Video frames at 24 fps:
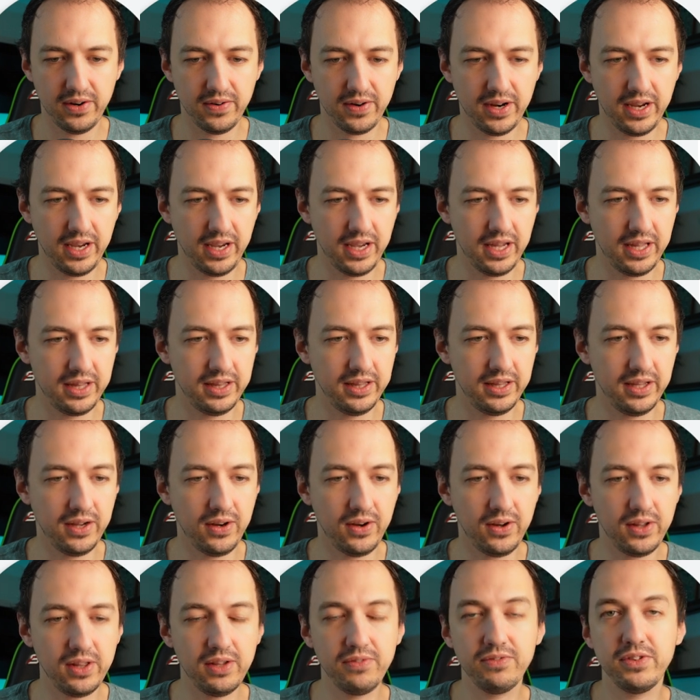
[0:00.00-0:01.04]
right? And
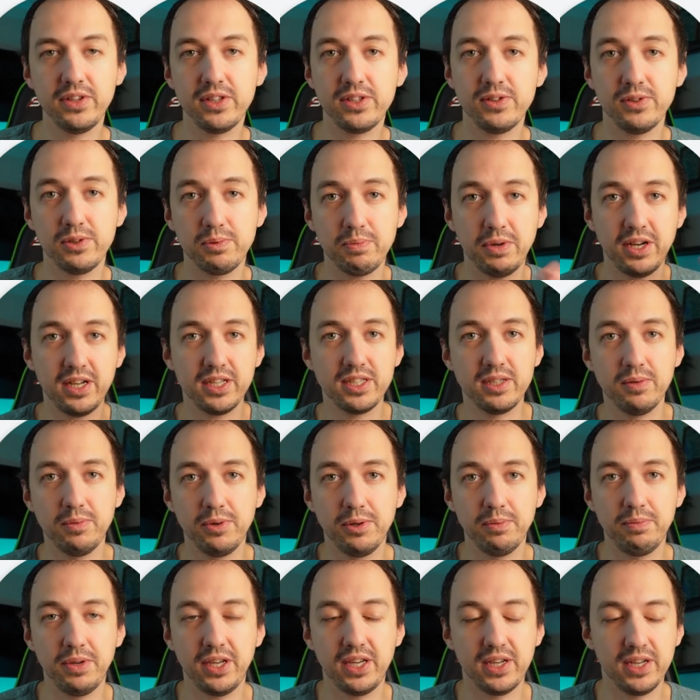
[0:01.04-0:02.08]
all of this was
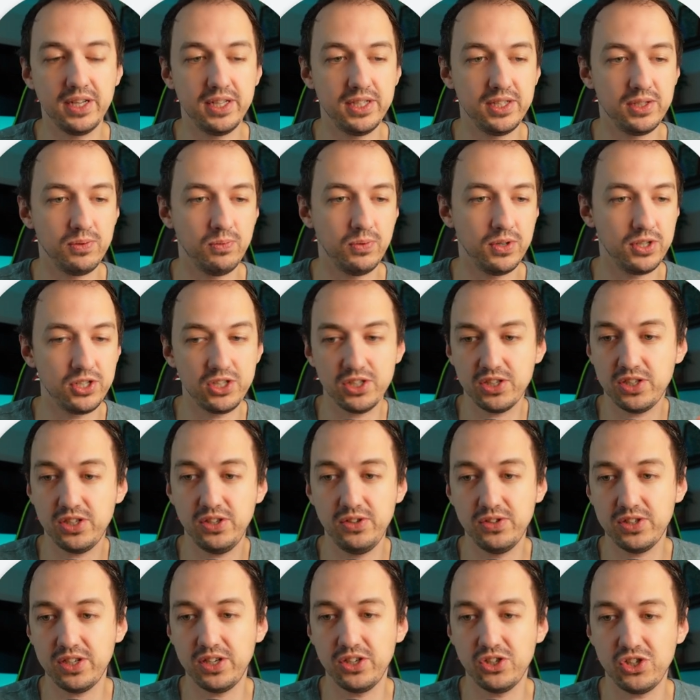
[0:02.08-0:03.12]
possible because we're just
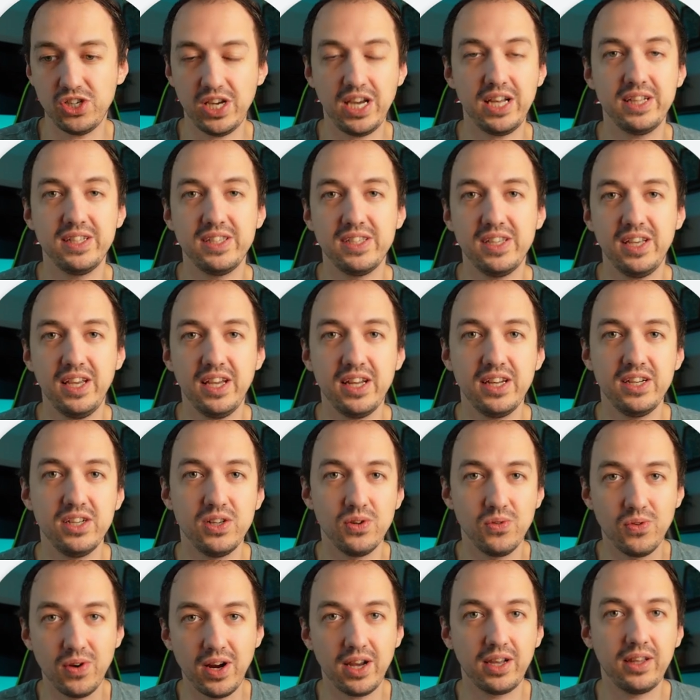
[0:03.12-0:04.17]
using ShadCN
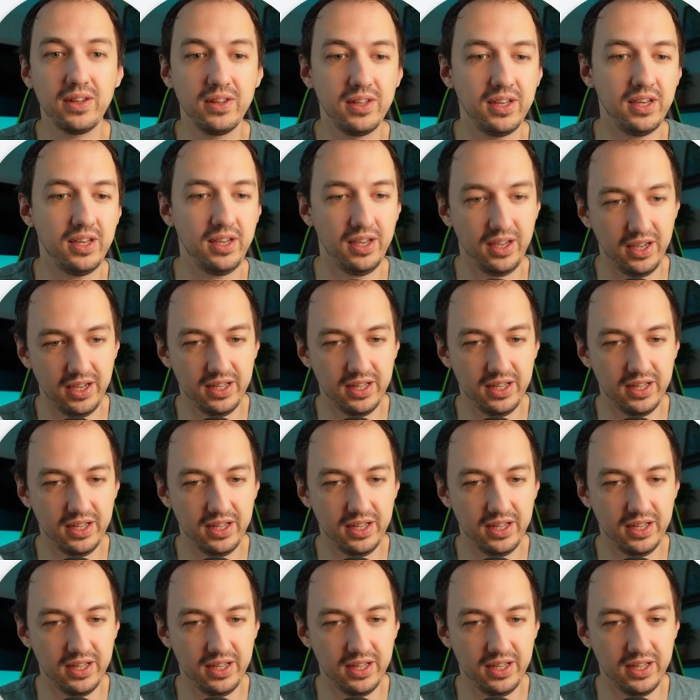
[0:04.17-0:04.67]
directly